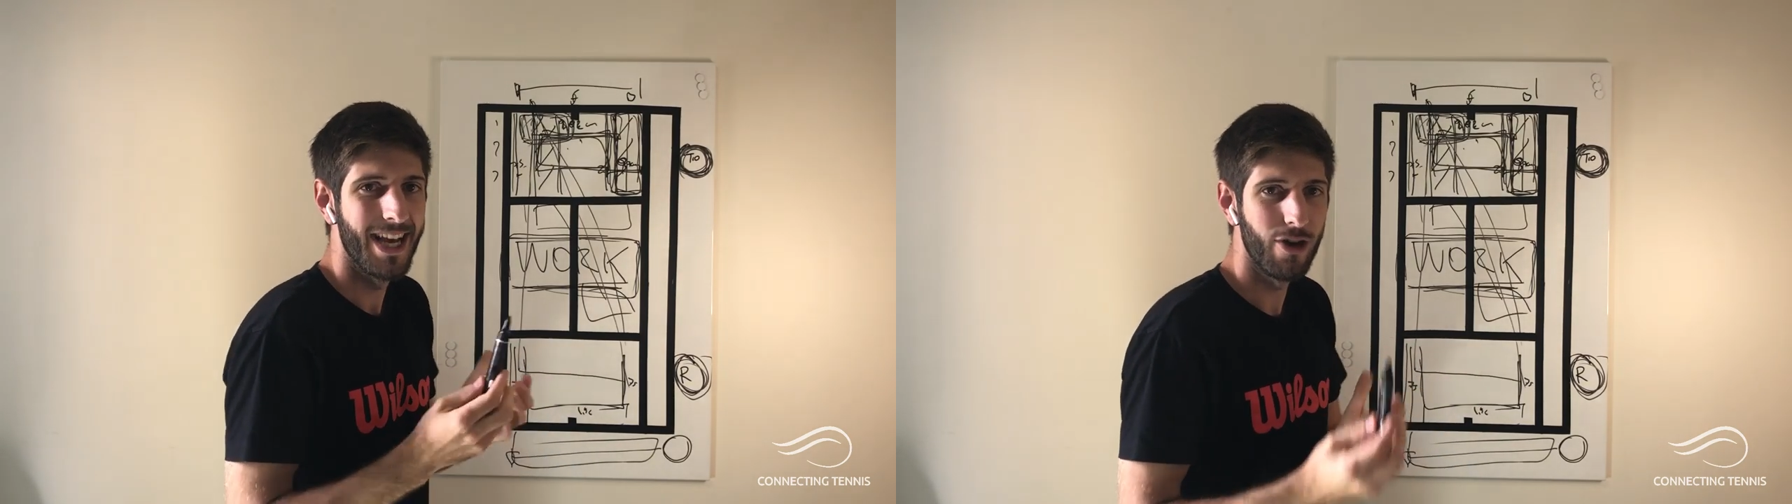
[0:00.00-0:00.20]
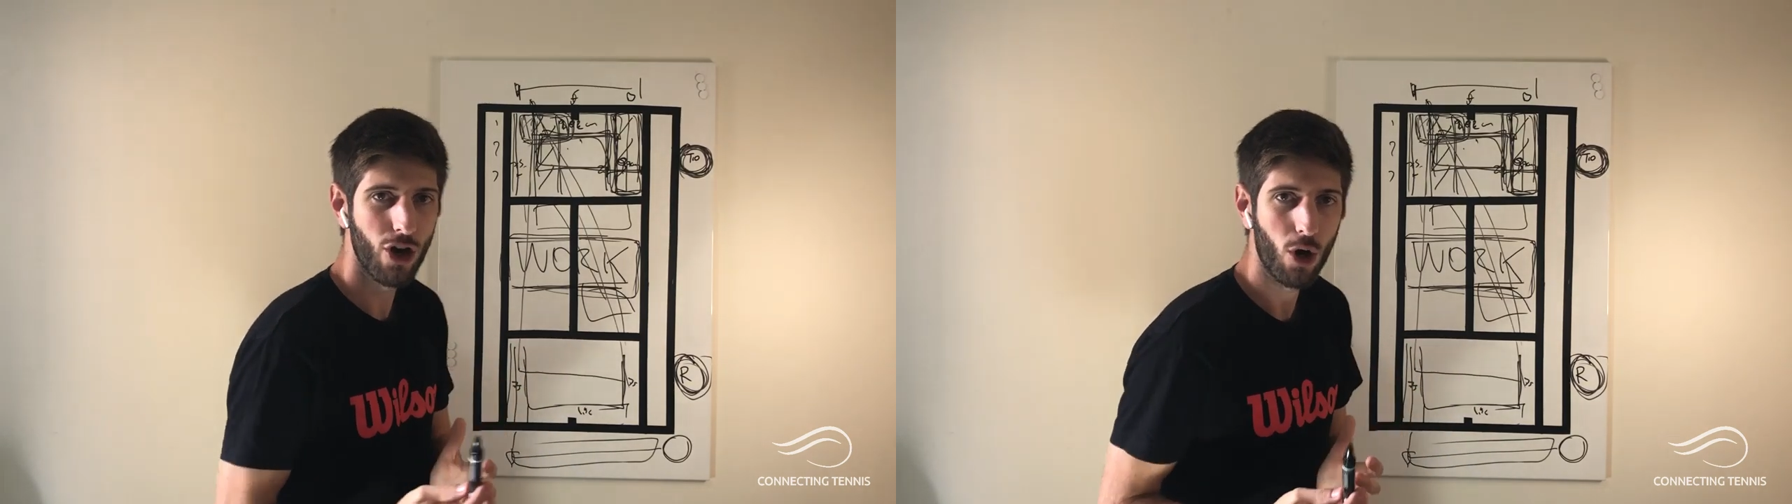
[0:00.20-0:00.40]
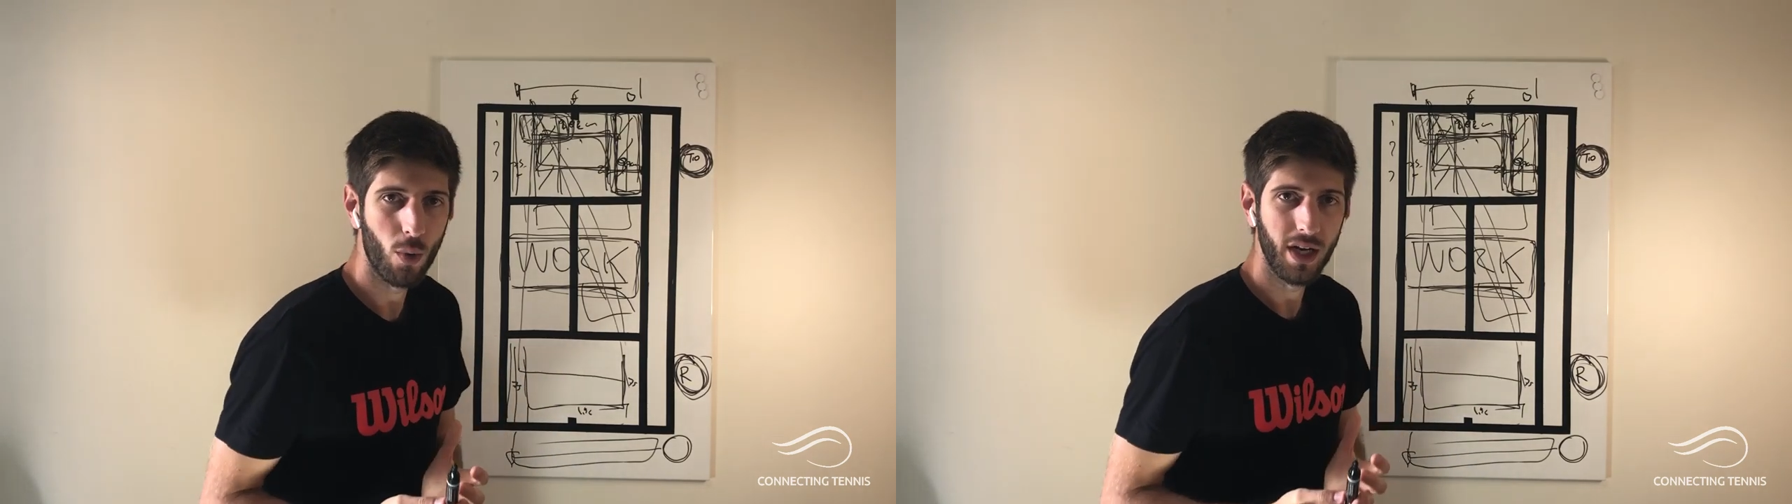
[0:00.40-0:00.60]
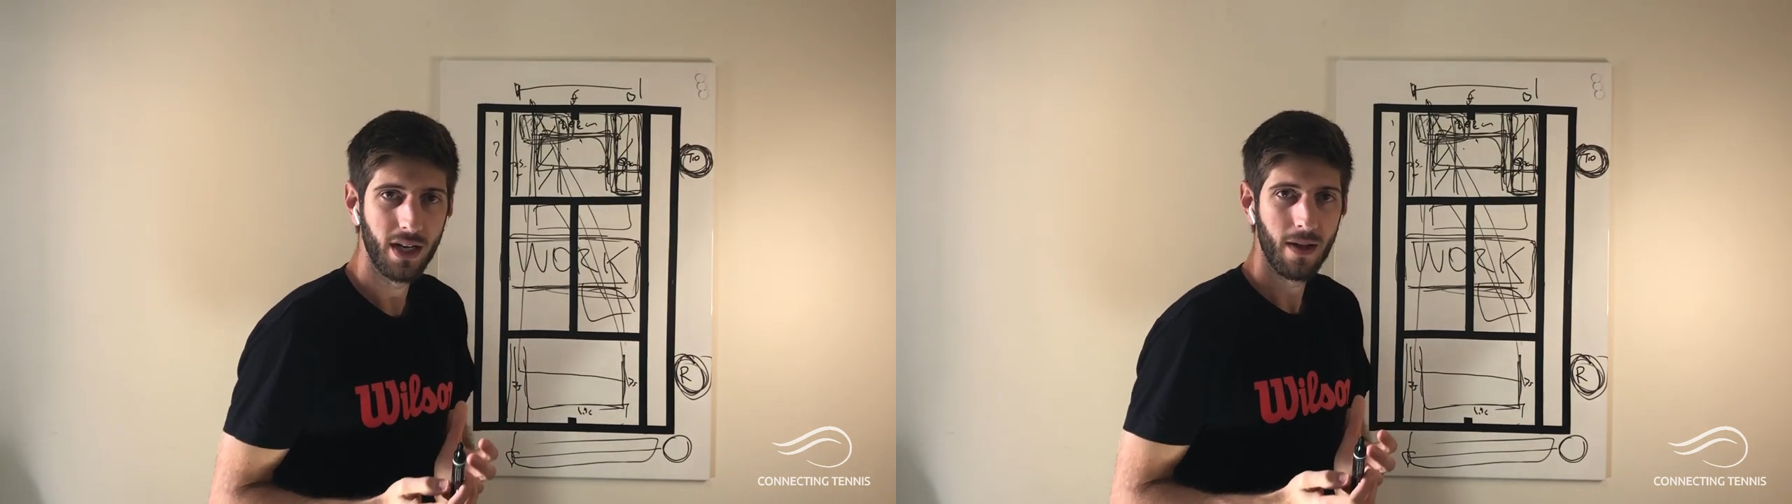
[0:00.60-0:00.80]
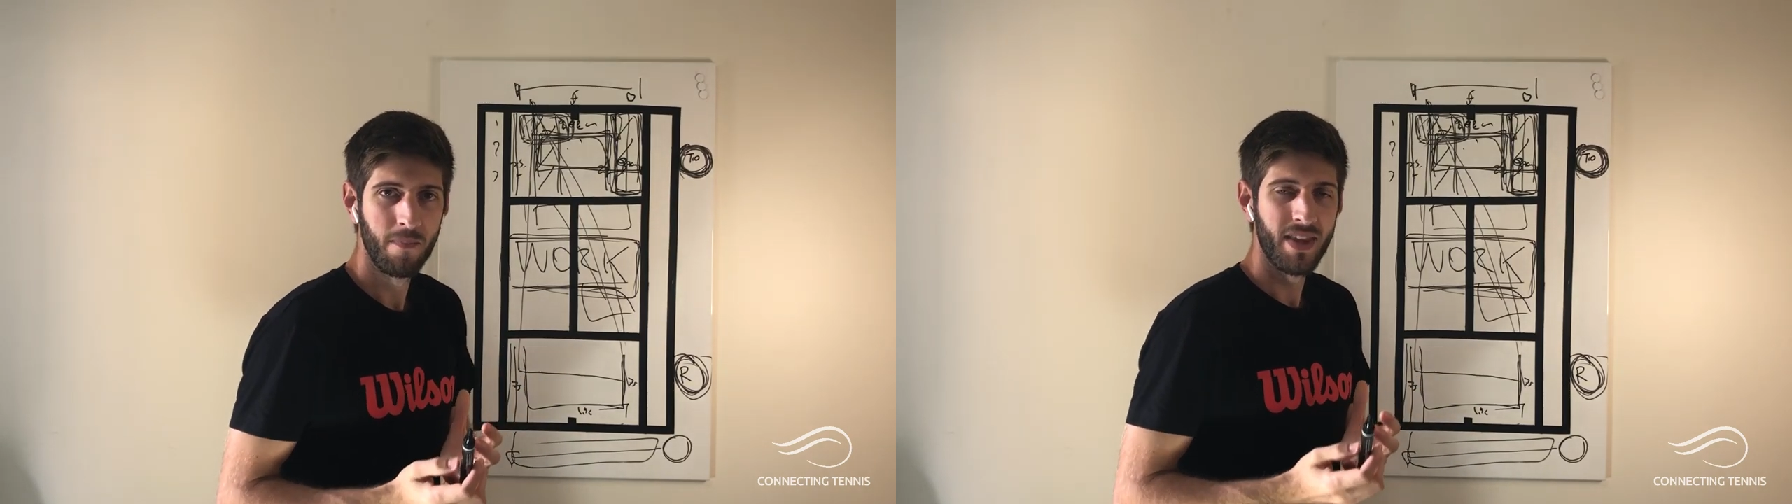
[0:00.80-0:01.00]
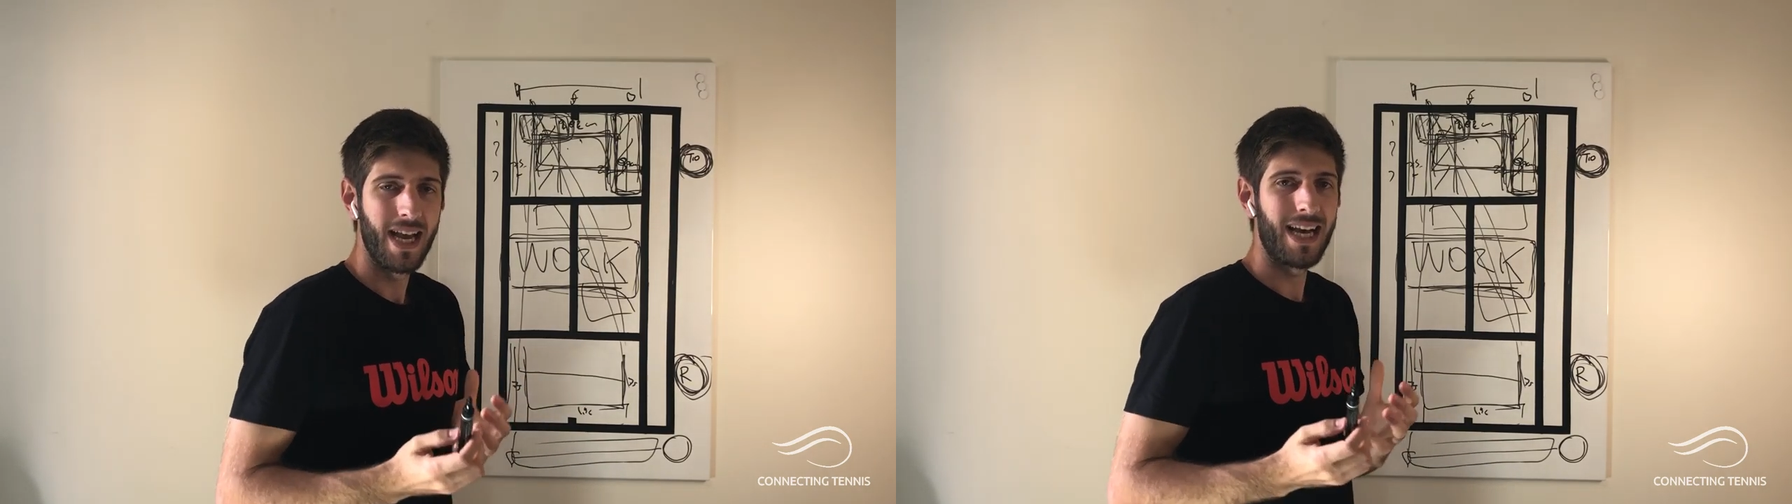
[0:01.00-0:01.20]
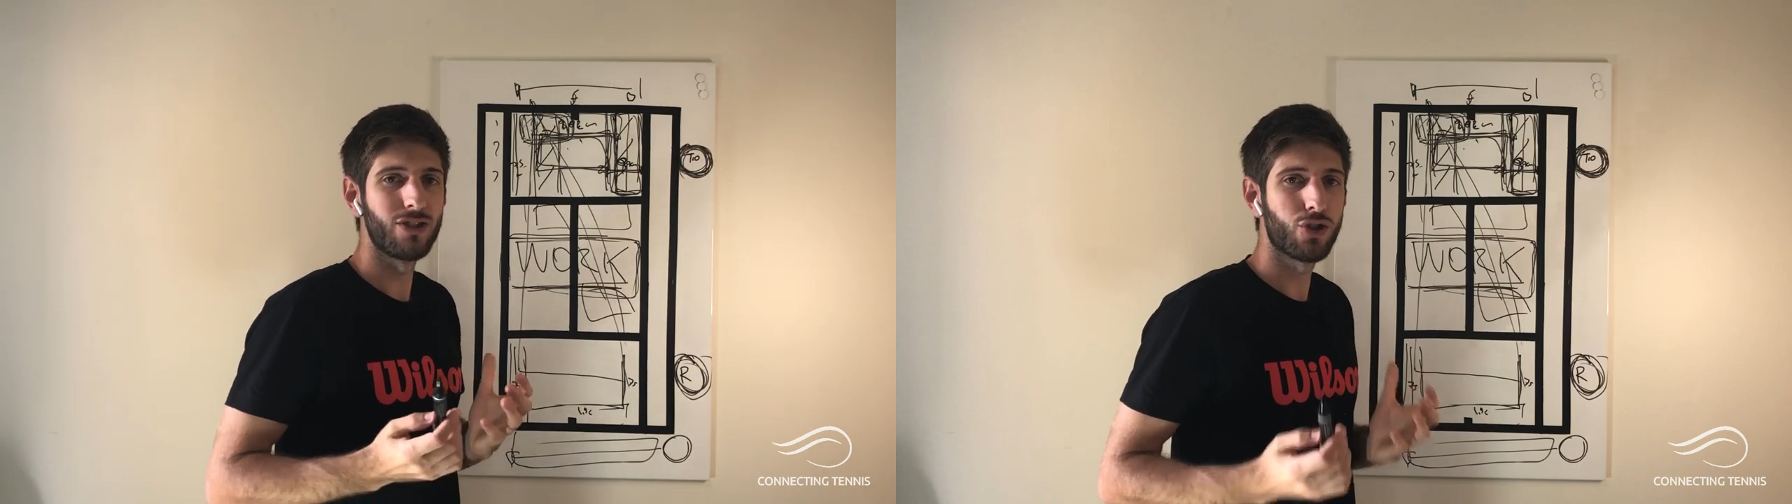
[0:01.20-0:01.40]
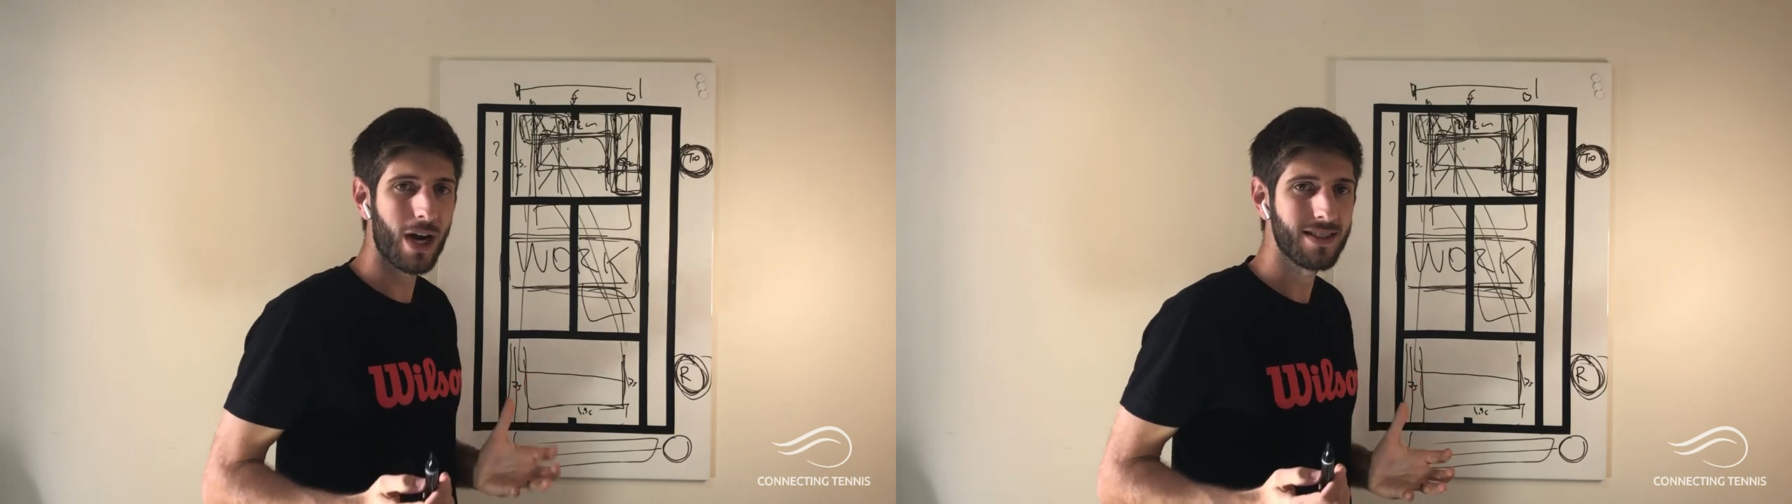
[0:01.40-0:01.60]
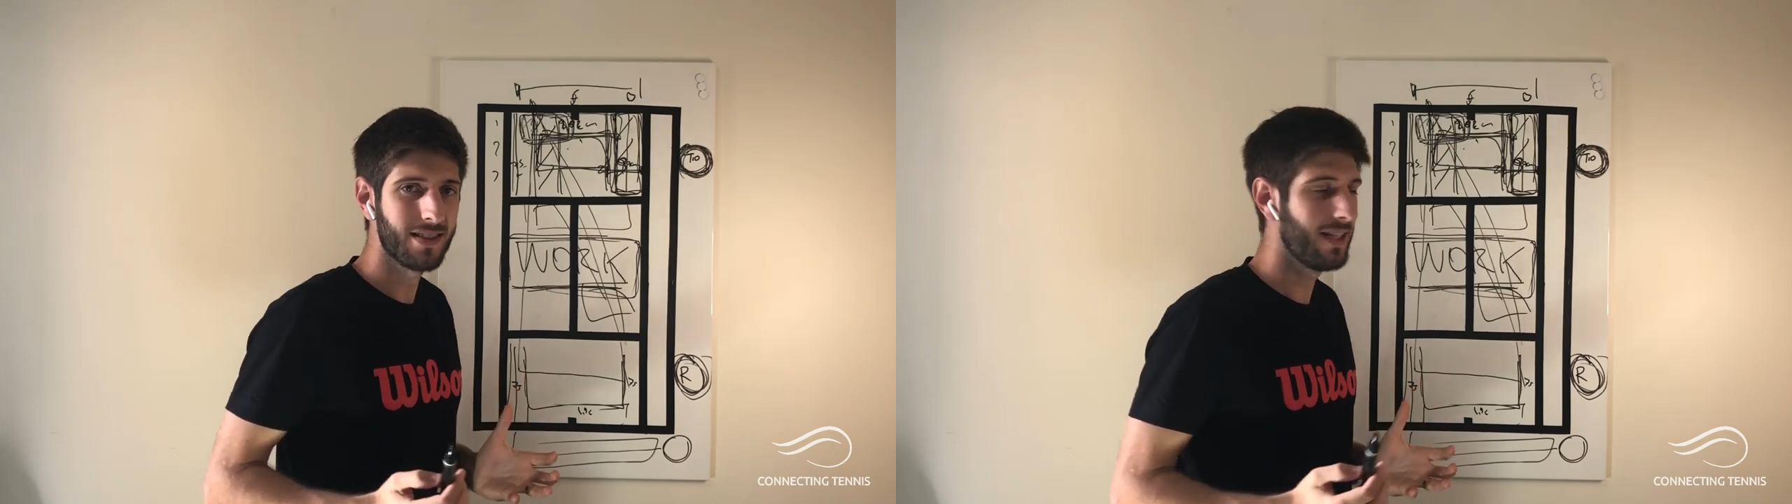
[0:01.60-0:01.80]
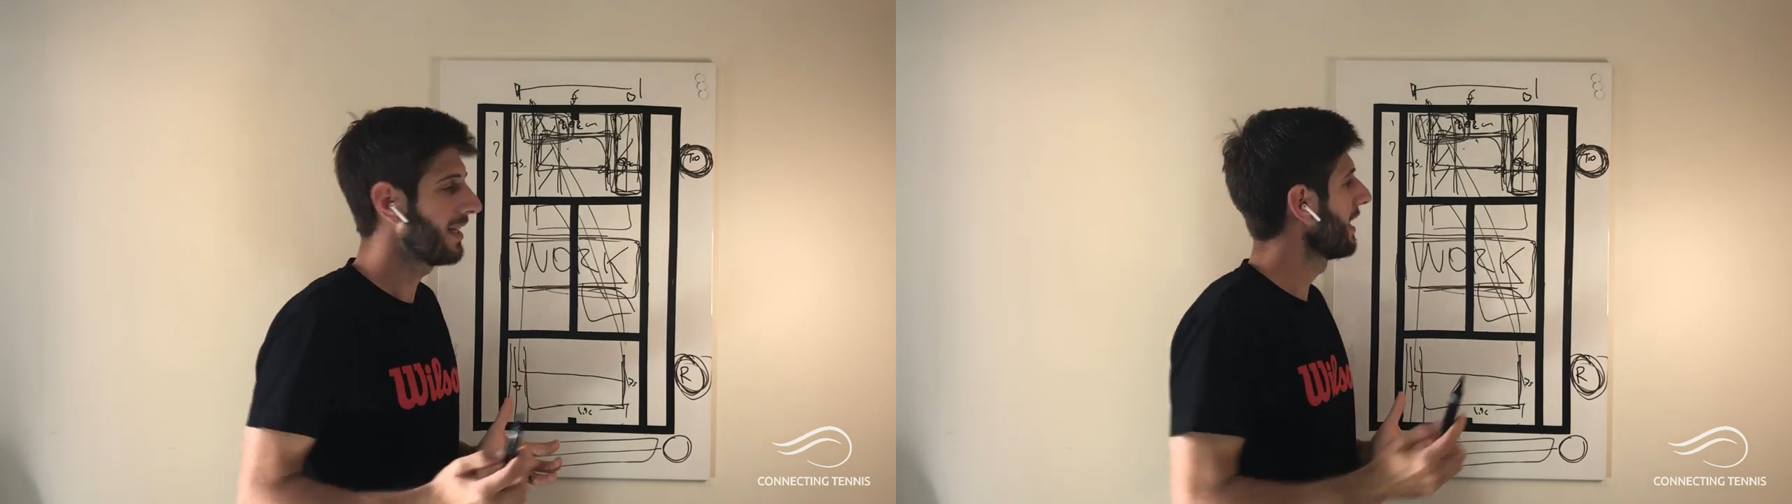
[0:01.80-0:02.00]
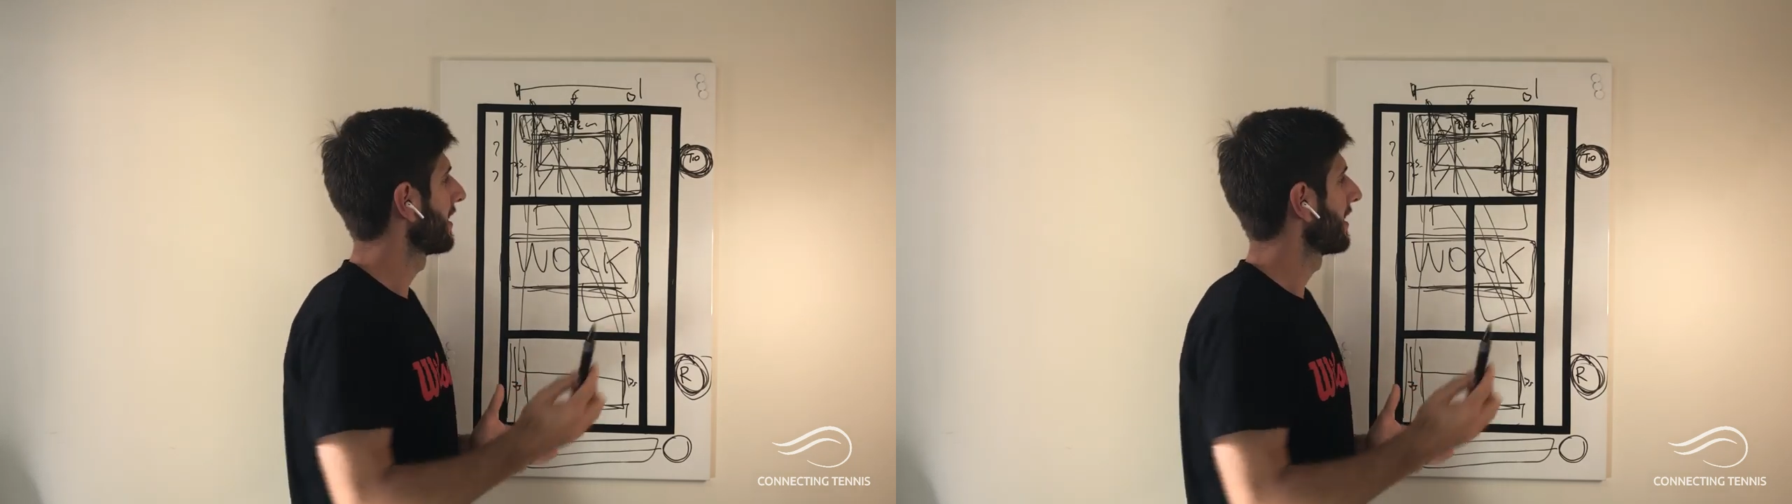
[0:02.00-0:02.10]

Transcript: knowing and trusting